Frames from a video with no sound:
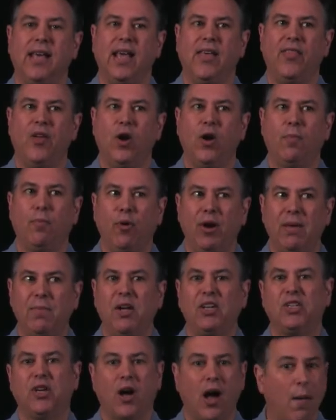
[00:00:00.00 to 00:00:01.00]
and they're pretty
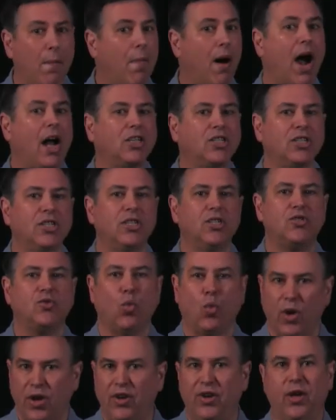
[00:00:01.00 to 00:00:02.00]
much a homogenous
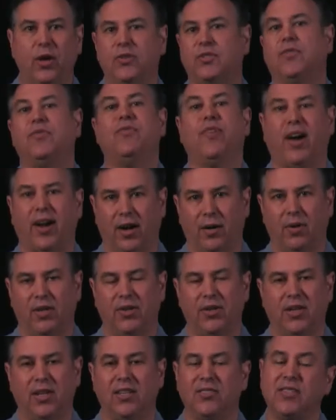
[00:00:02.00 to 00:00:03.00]
Windows
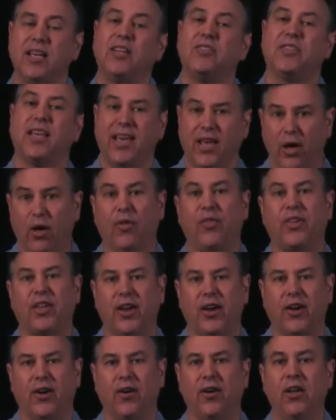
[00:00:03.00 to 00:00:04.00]
environment. And let's say it's a
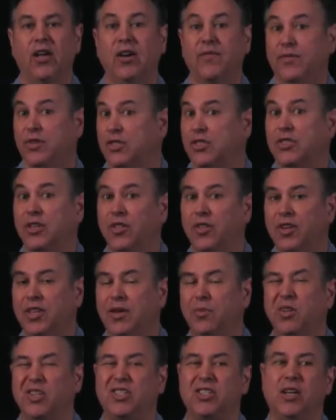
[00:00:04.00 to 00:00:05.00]
healthcare
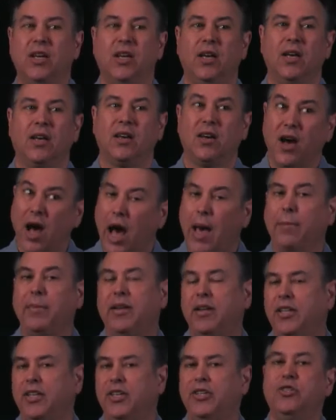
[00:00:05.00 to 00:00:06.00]
facility which
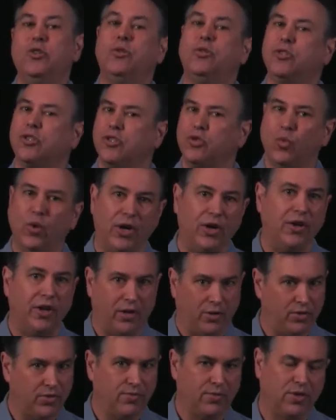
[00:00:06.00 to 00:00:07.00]
commonly uses
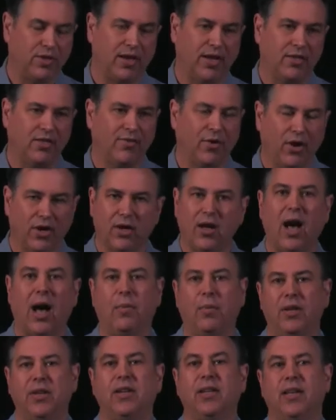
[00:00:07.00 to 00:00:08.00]
Windows, okay? It's very
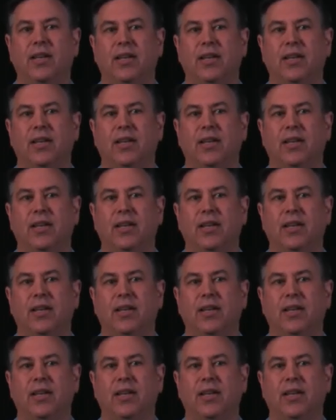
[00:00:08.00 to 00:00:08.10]
common